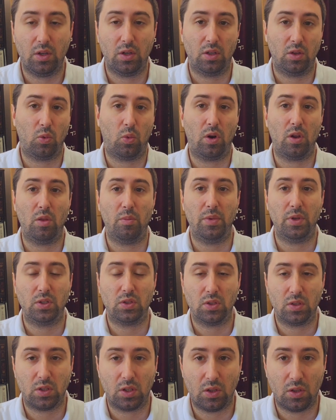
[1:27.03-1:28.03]
one of the
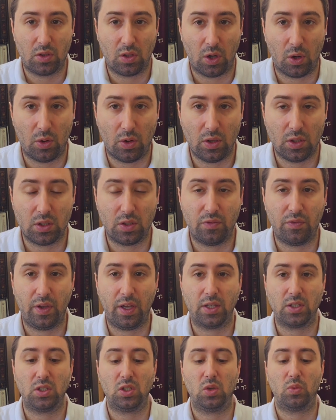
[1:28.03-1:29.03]
mitzvahs on the Torah is to
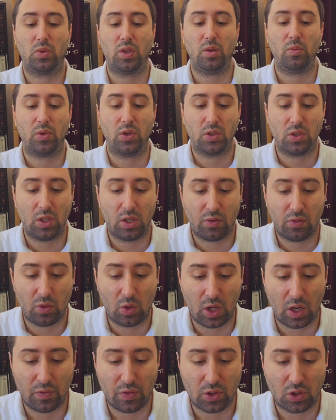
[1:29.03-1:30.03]
fast in Yom Kippur. So therefore,
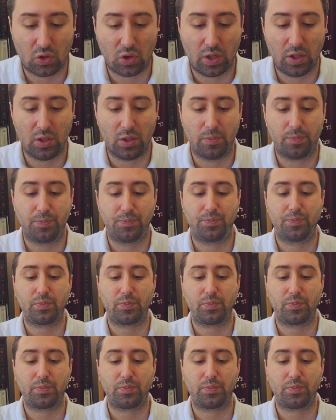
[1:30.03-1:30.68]
you have to train them.